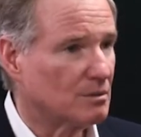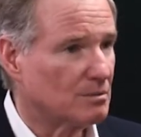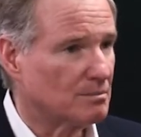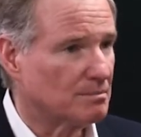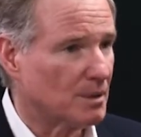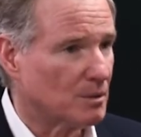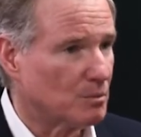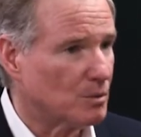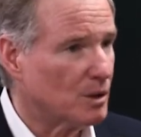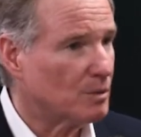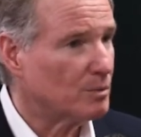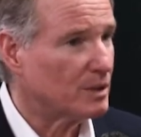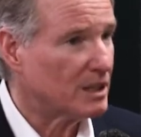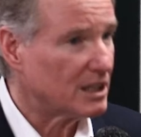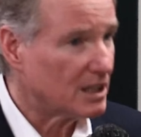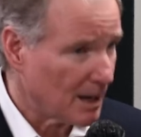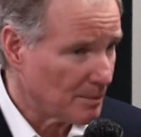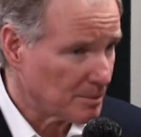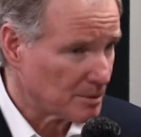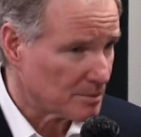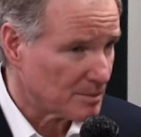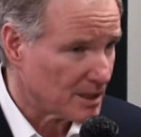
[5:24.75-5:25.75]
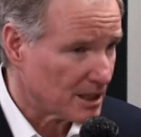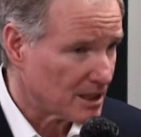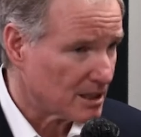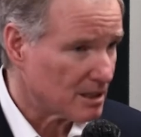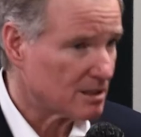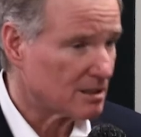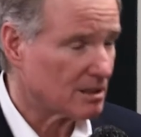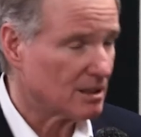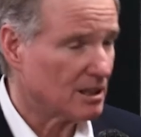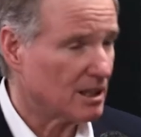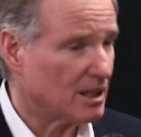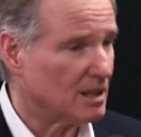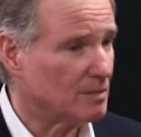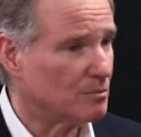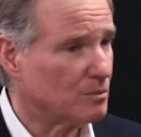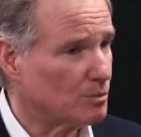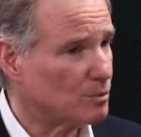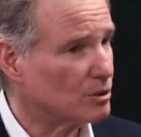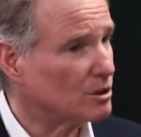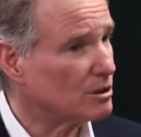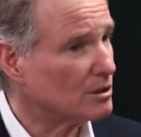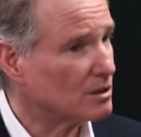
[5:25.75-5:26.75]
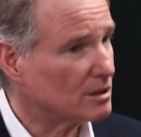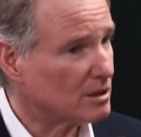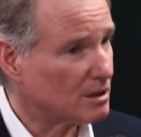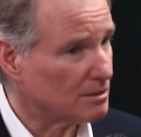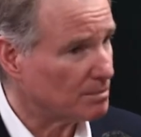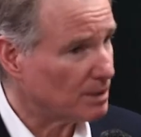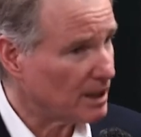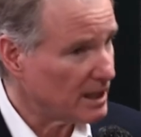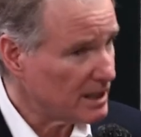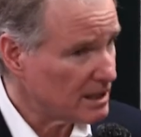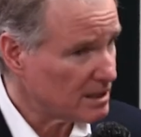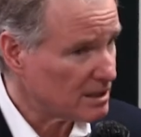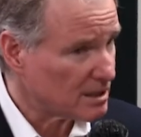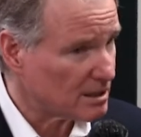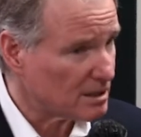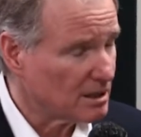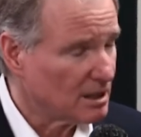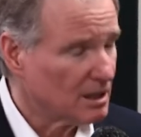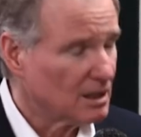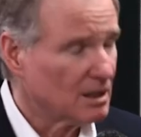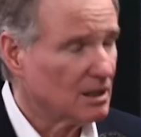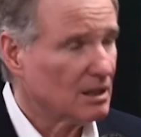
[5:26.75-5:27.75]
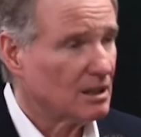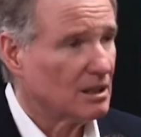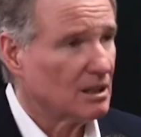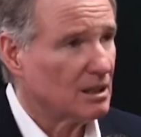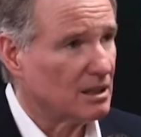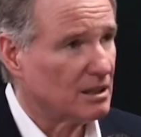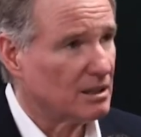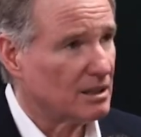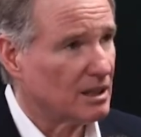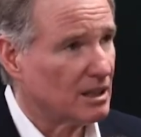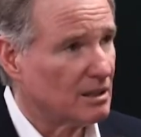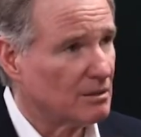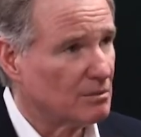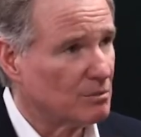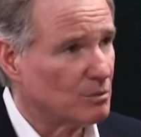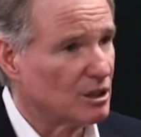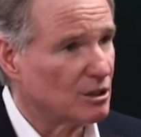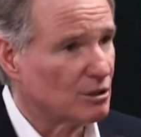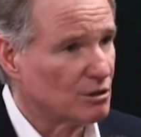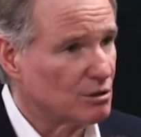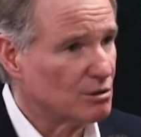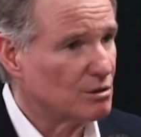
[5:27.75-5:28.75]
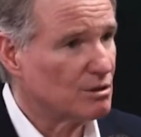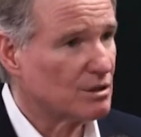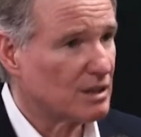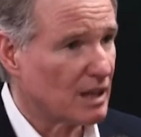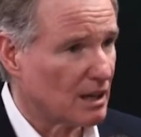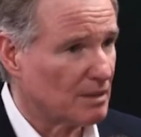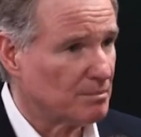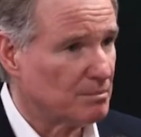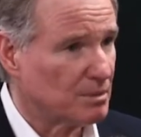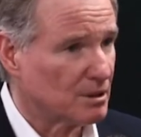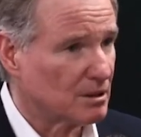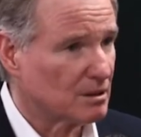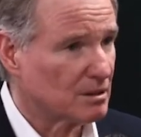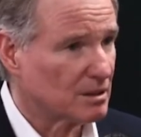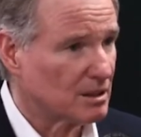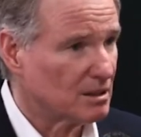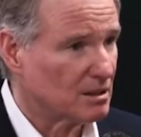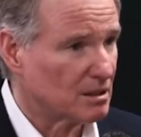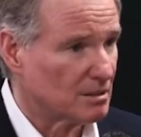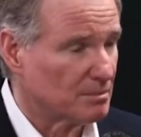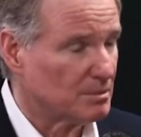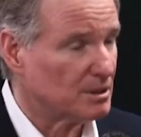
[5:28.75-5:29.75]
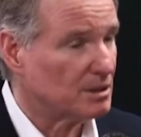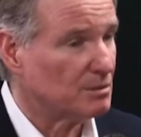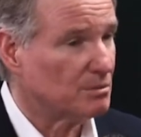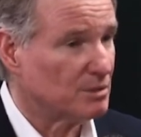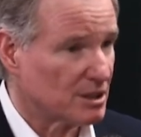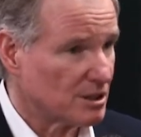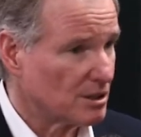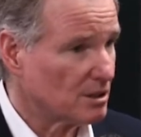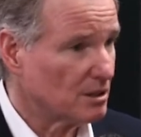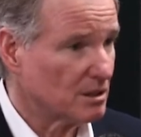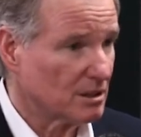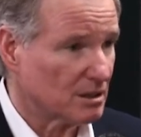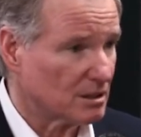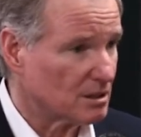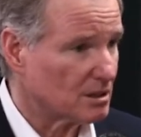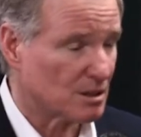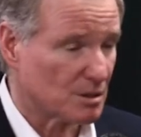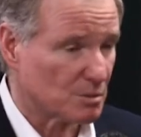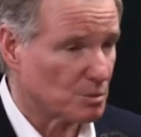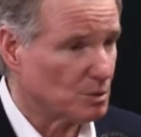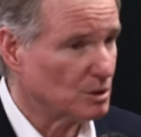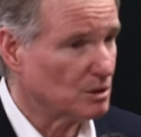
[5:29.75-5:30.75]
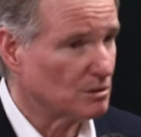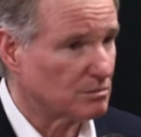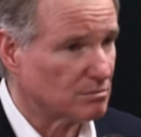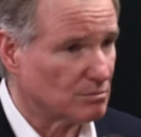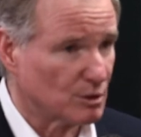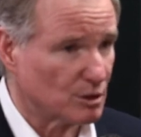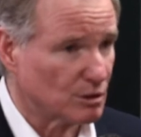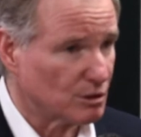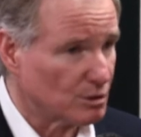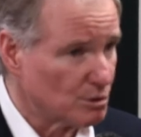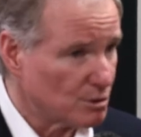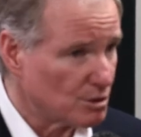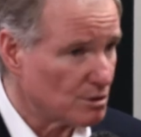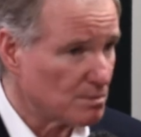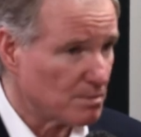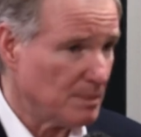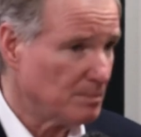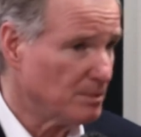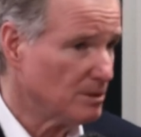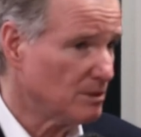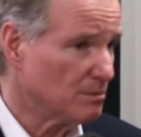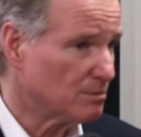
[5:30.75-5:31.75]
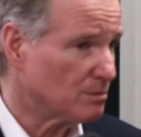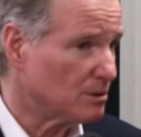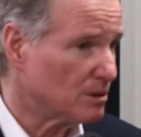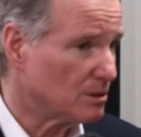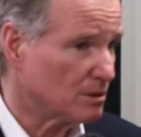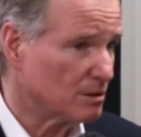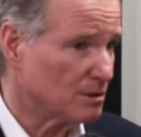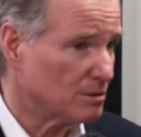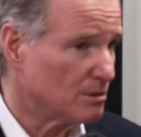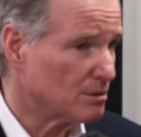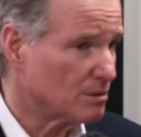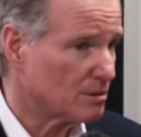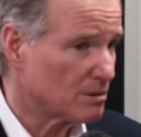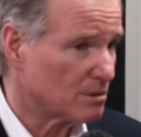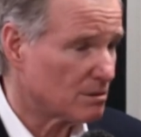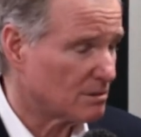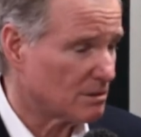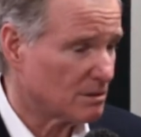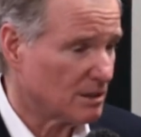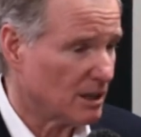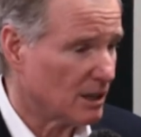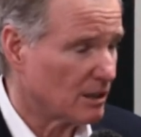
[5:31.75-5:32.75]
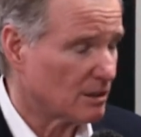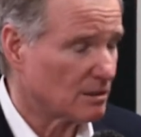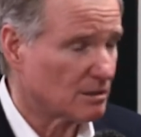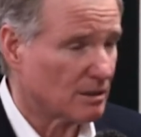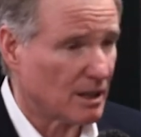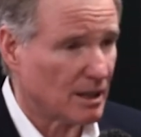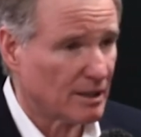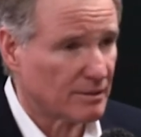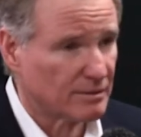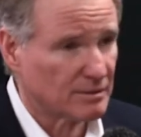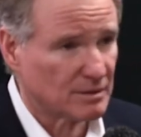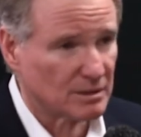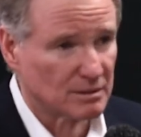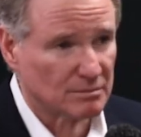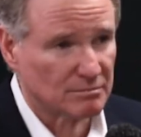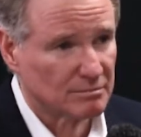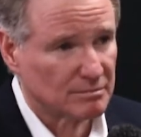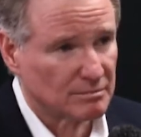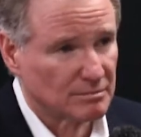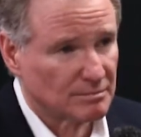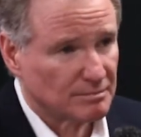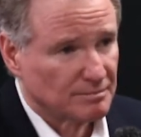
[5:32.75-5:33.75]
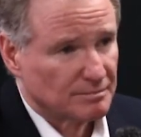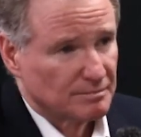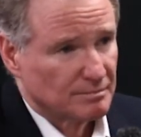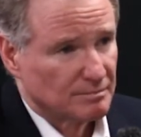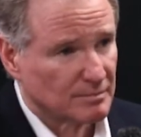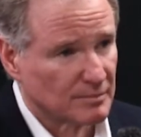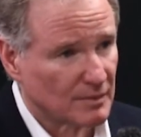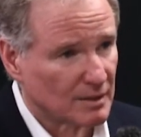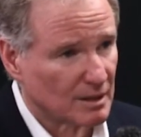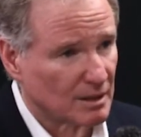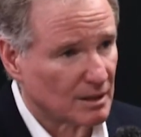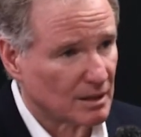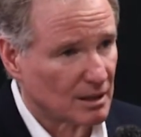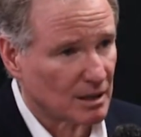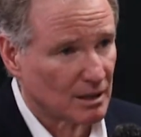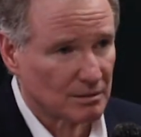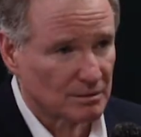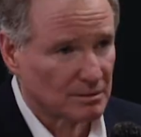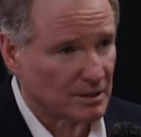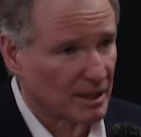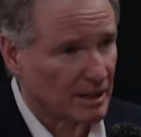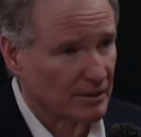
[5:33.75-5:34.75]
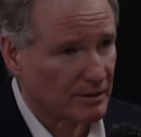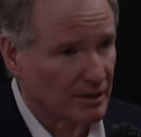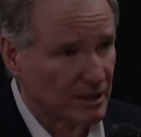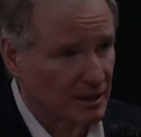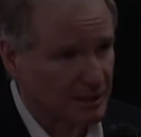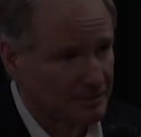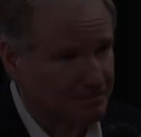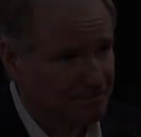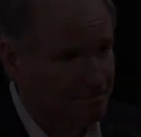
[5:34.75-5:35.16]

But when we compromise and when we're complacent, then we lose that ability to be resilient, because we'll lose people, we'll lose aircraft, and everything.